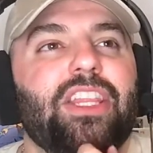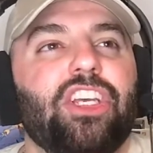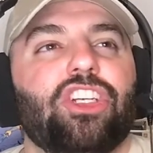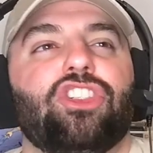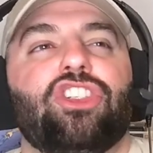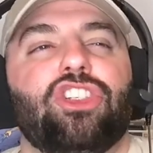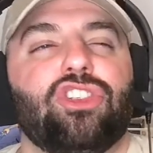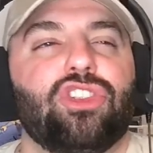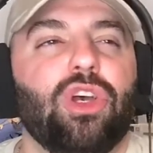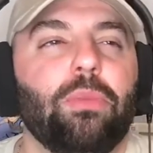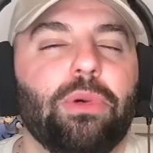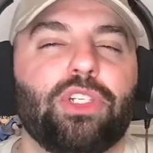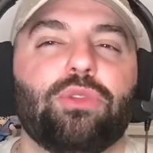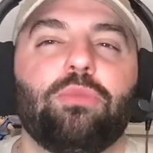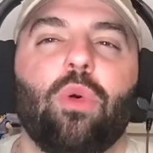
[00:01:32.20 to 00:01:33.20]
there's just
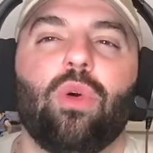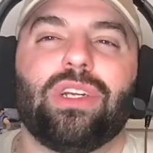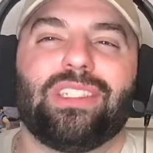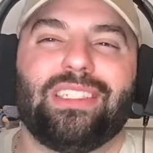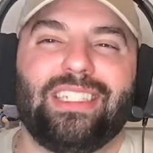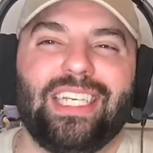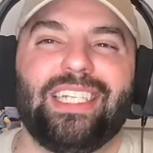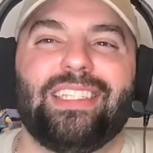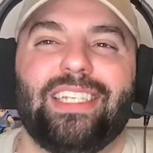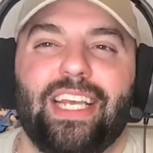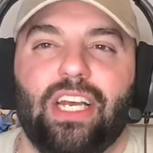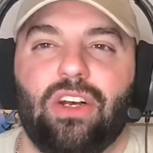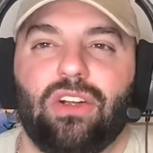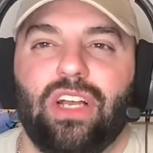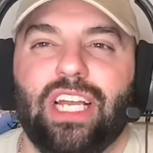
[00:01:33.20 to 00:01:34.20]
so much more
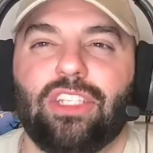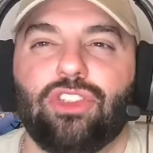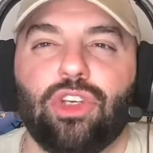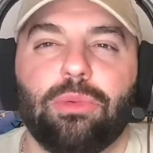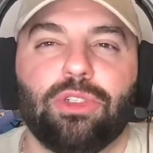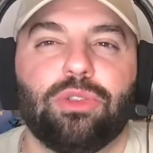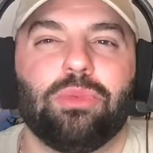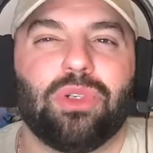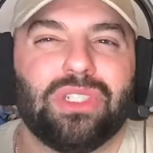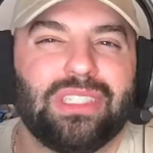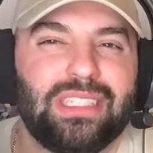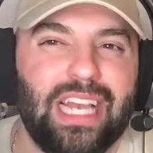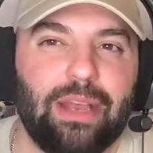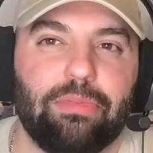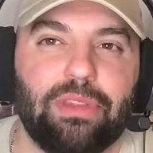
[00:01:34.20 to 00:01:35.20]
detail and so much more
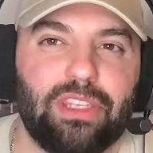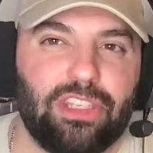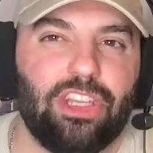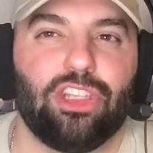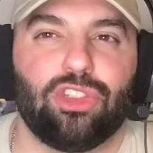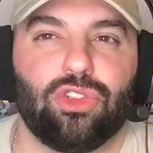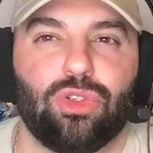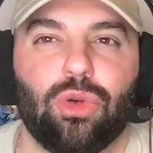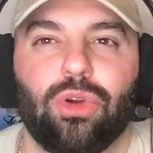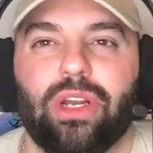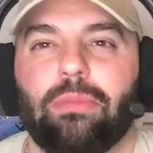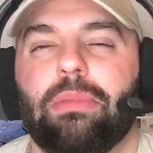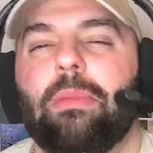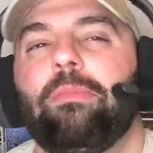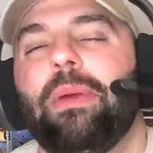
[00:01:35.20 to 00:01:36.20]
depth to the
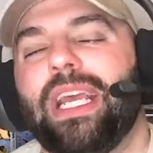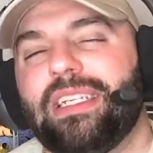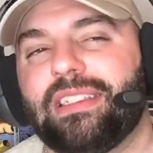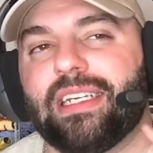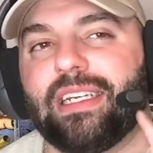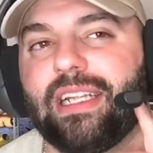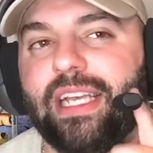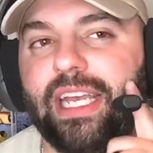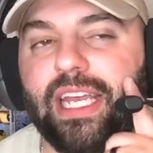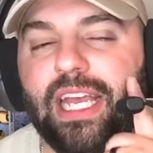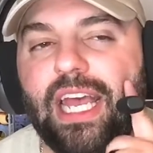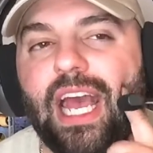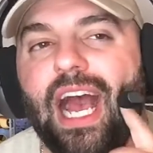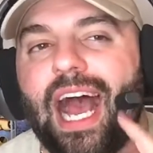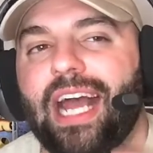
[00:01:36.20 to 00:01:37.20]
story. But
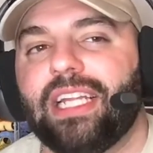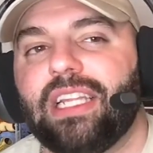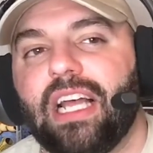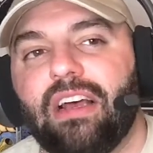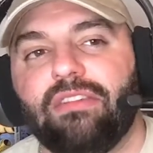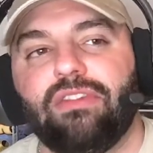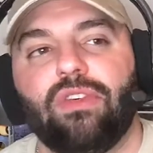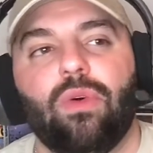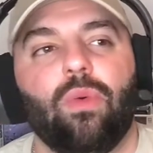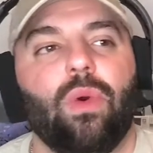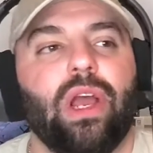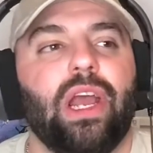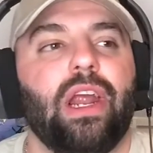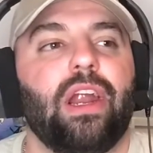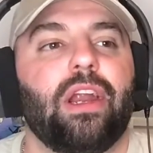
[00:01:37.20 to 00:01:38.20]
basically, I love
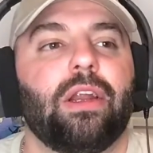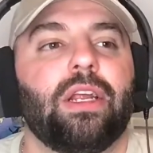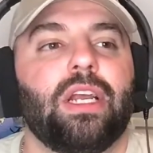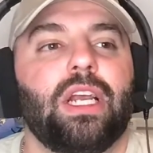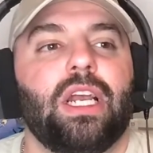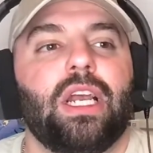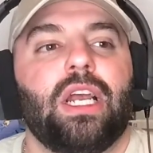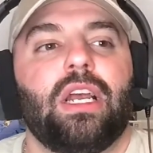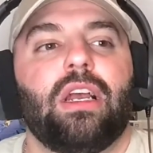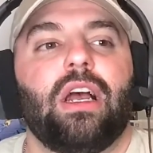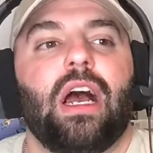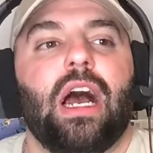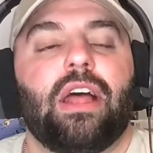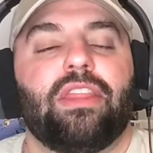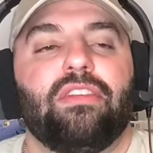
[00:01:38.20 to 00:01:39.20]
where
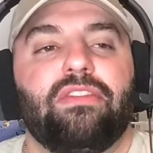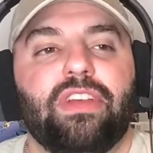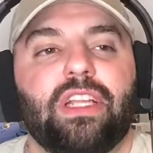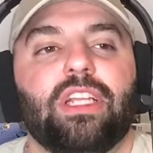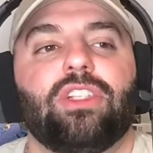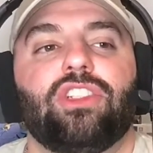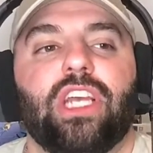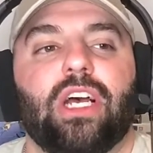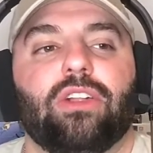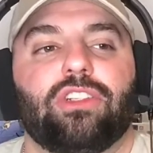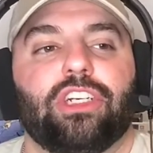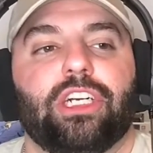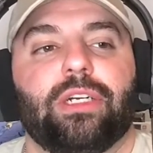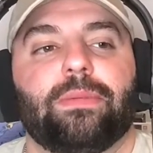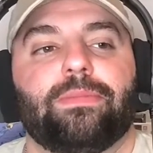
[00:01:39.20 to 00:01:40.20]
the village
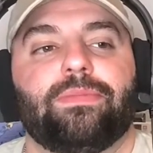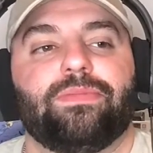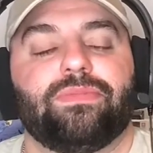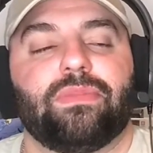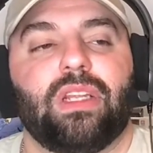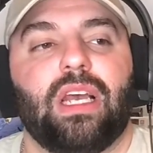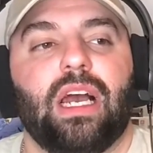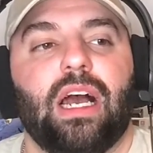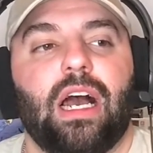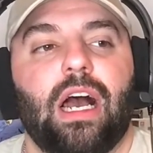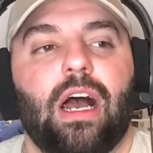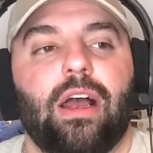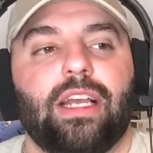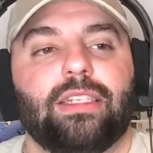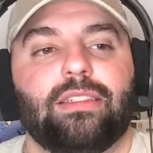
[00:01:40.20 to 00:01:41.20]
elder
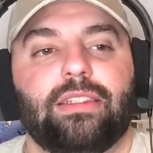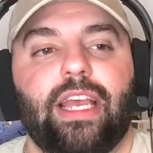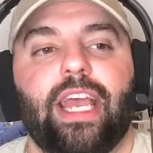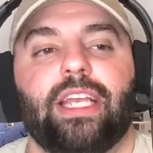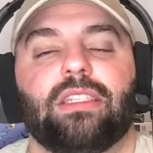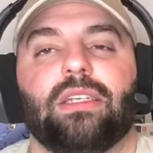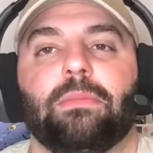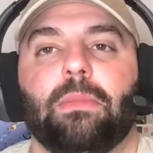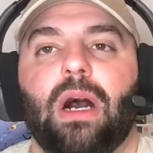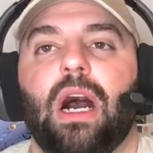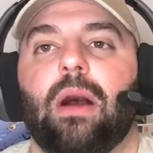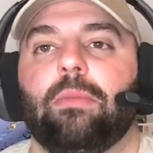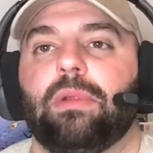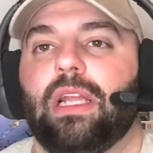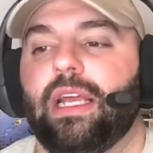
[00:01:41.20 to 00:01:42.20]
is saying to
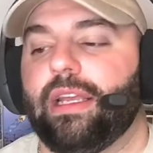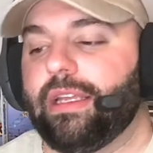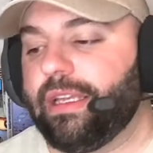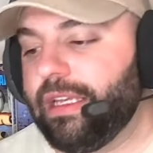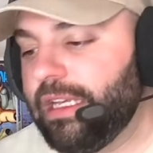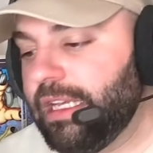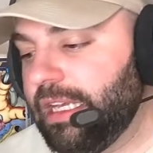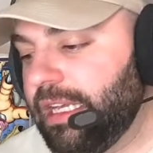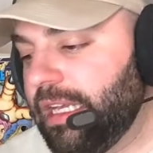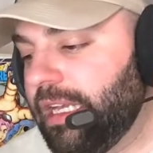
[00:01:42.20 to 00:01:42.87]
mom, like,